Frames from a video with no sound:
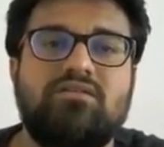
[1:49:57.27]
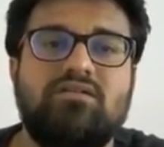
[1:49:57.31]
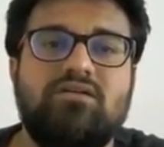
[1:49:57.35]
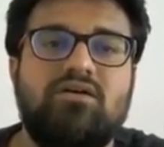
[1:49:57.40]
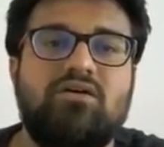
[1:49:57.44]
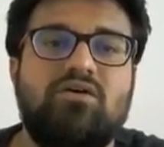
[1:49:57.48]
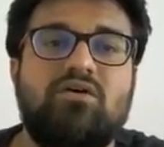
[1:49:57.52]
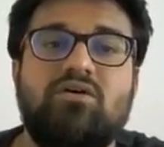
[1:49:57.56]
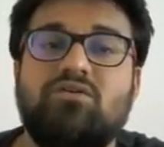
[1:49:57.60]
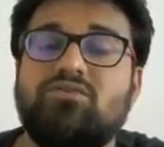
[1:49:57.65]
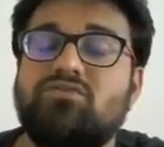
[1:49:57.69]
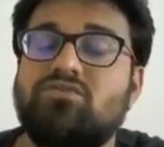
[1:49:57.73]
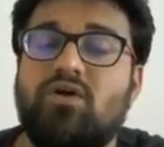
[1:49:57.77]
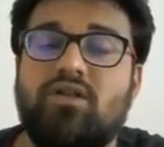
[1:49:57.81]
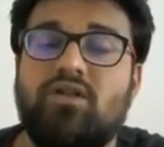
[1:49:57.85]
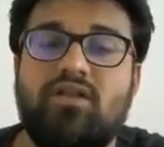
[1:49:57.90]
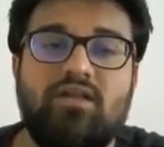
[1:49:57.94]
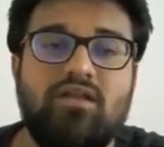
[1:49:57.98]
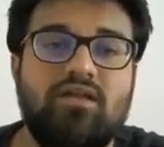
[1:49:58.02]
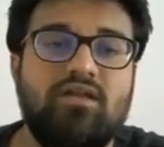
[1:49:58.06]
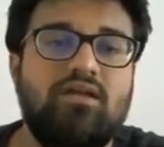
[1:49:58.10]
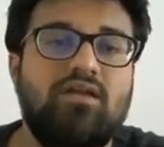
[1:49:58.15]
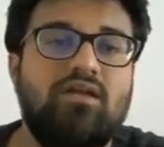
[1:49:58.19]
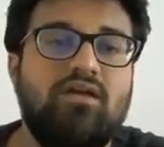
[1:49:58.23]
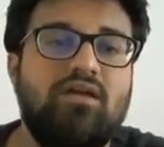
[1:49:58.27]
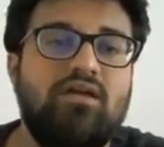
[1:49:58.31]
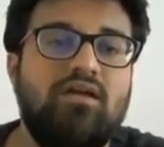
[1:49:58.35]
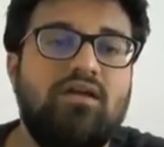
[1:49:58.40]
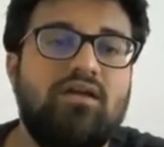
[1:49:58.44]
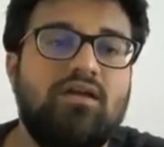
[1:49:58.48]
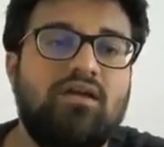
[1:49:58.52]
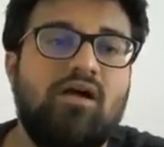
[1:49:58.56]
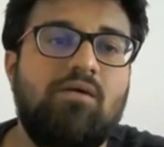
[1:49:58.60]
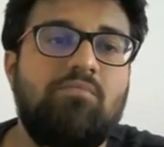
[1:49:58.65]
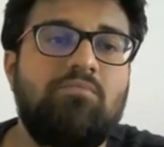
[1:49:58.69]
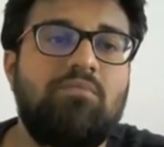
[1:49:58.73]
Oh, sorry,
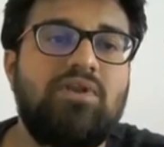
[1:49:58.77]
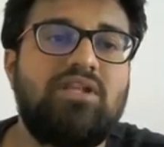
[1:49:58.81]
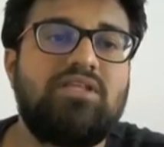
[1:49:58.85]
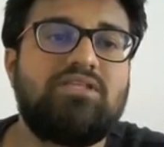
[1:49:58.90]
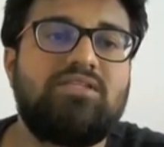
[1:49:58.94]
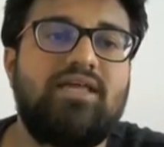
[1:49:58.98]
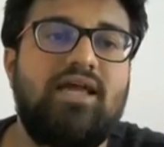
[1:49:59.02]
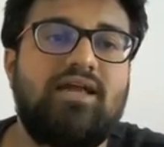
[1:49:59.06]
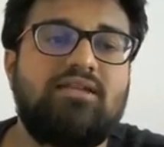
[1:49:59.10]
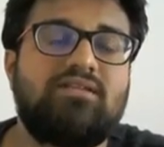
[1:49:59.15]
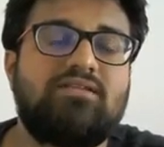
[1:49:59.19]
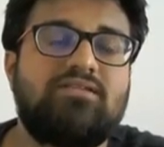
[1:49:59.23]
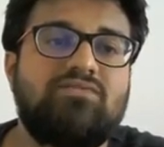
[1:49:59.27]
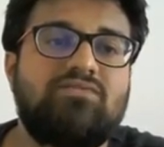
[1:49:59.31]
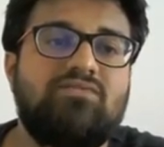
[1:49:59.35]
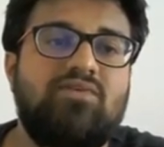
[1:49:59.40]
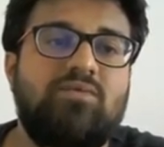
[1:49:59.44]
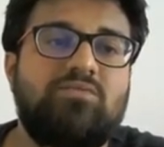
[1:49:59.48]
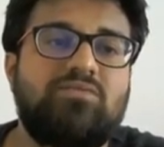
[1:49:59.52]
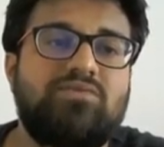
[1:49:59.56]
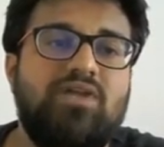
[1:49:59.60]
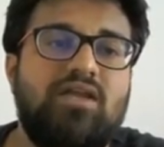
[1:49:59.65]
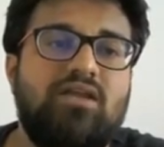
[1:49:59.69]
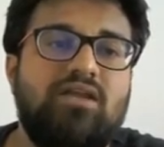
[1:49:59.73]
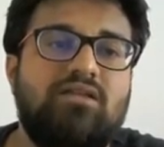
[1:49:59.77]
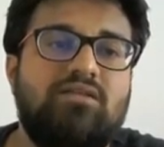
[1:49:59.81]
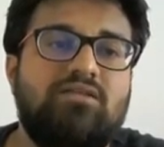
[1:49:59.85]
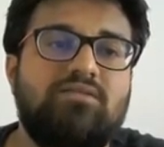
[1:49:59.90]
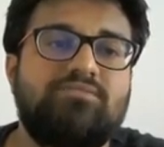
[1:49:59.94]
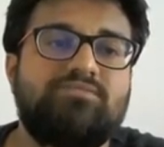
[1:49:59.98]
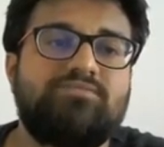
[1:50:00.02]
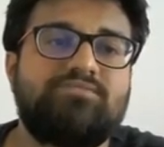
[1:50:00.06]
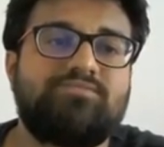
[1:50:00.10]
Companies Act's website.